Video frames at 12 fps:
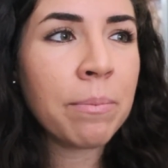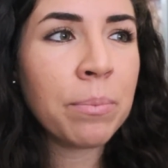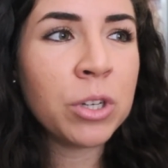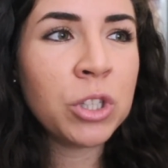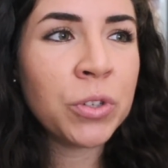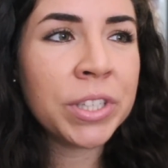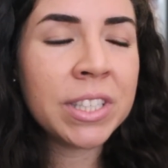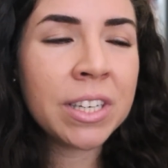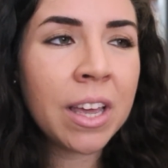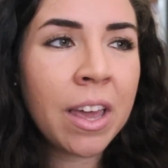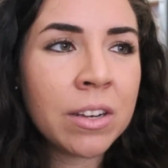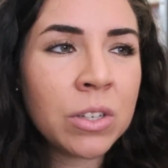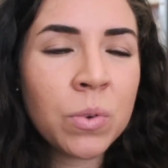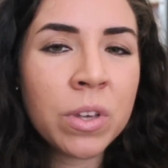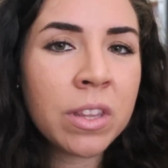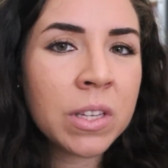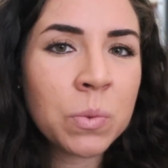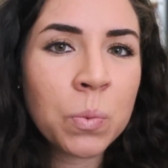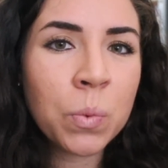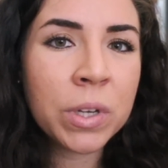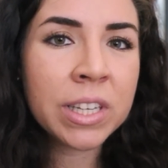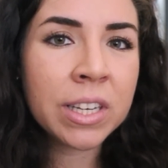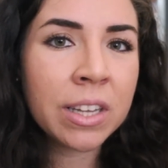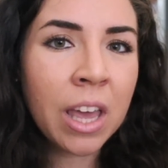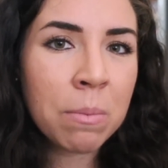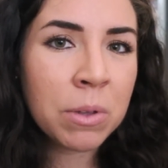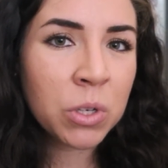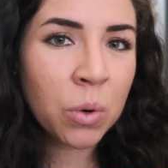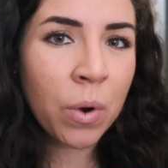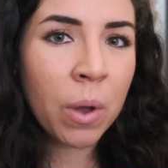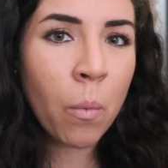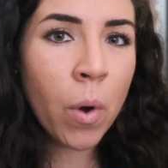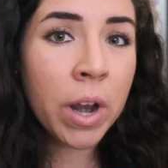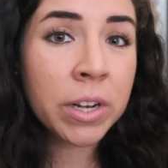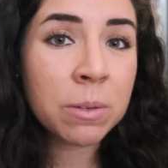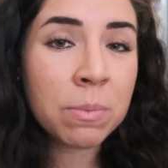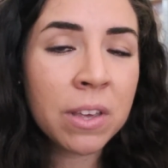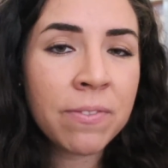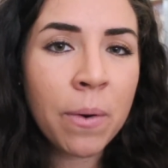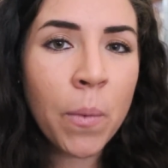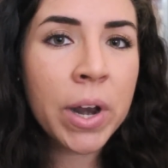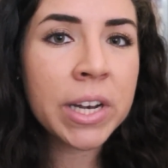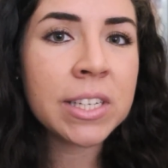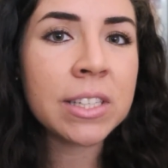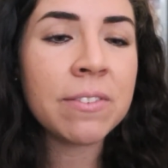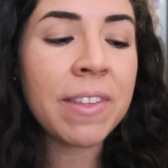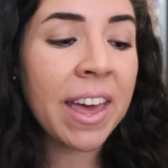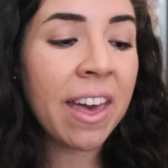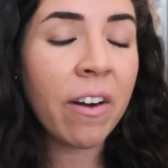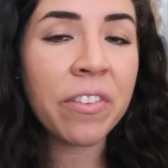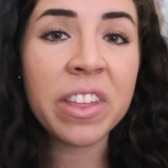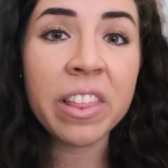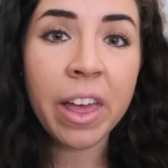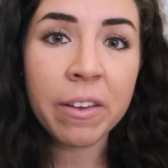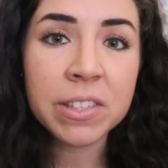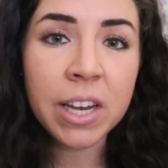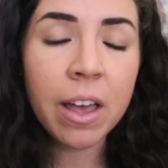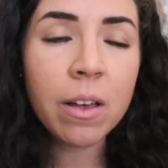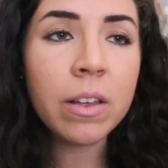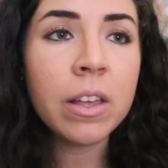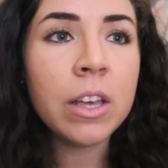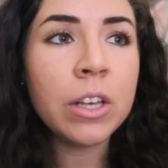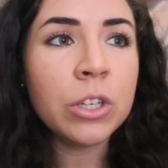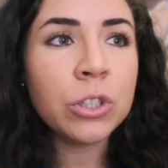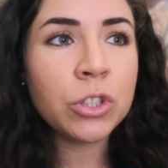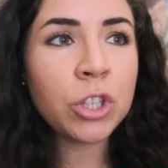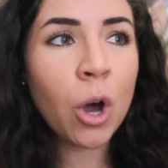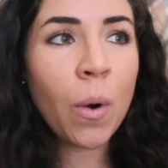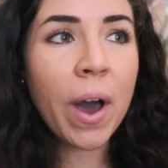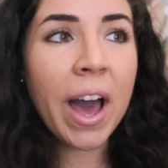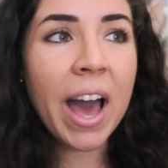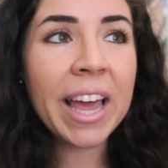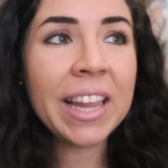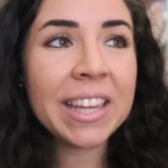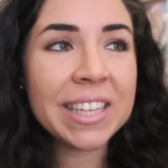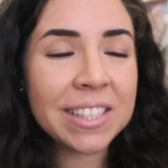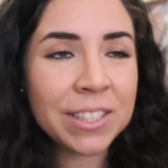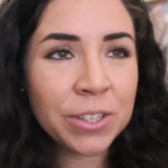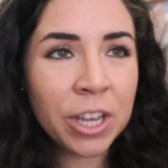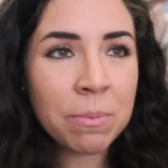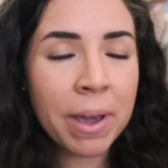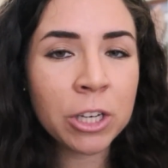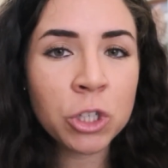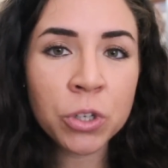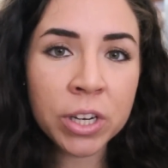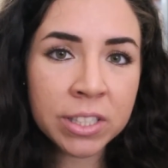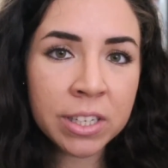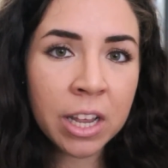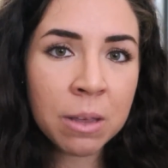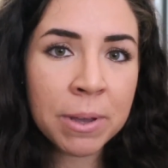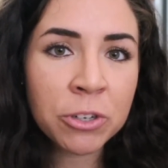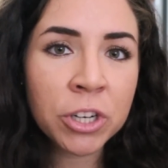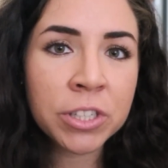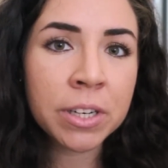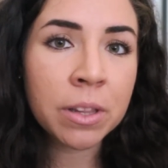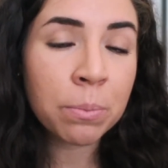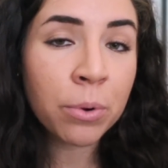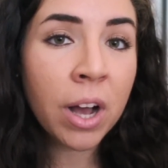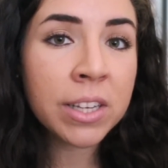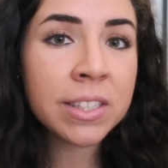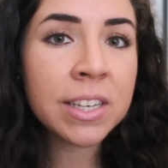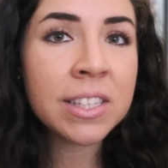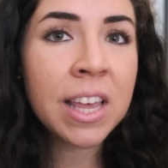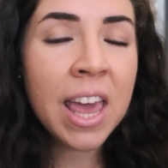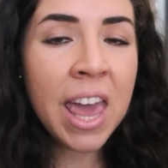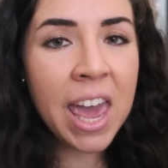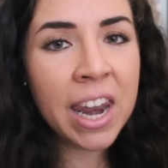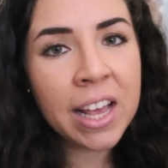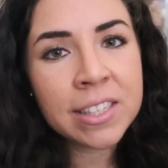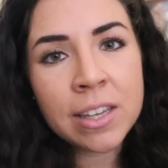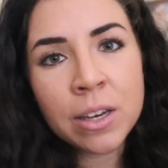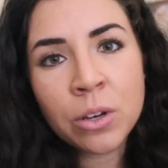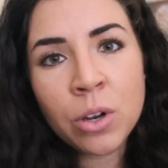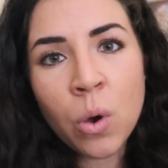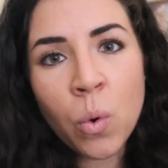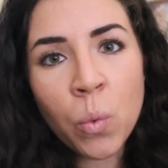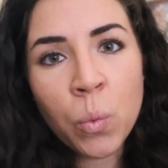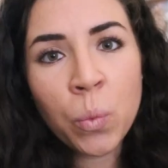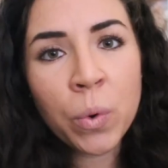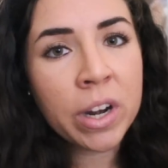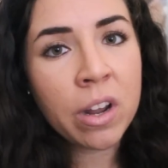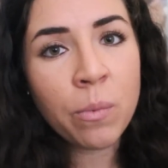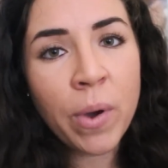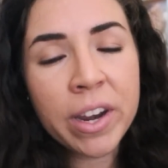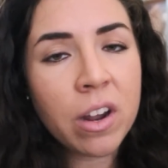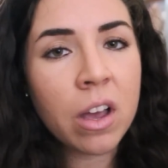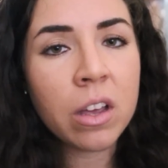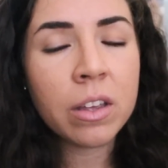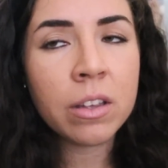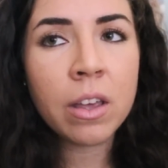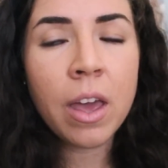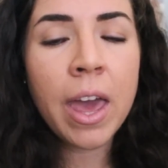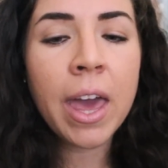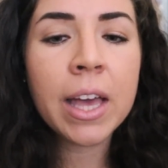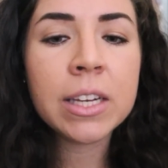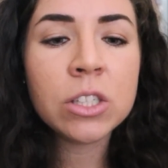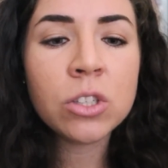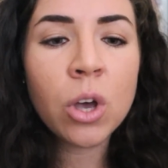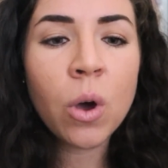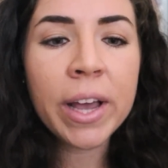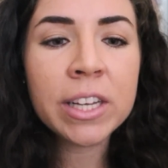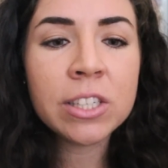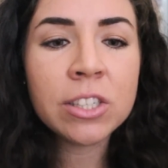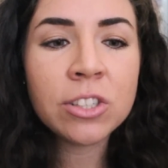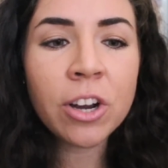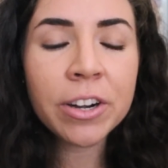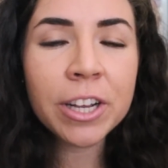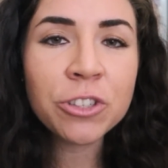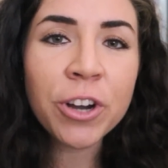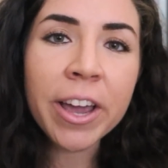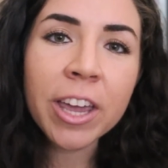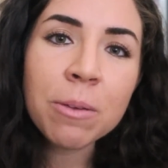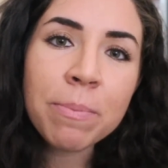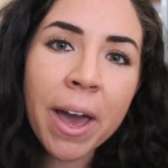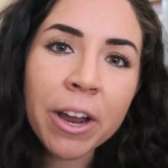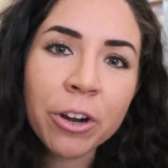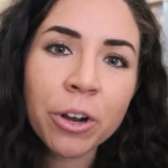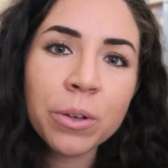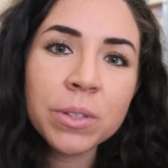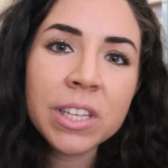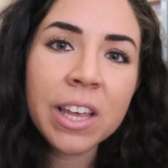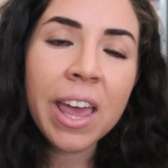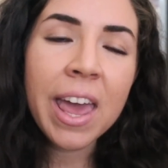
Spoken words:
restricting and doing this was going to get me to where I wanted to be if I wanted to live that healthy lifestyle. So I listened to him. I trusted him. I trusted the process. And I said, you know, why not? And so I started tracking macros,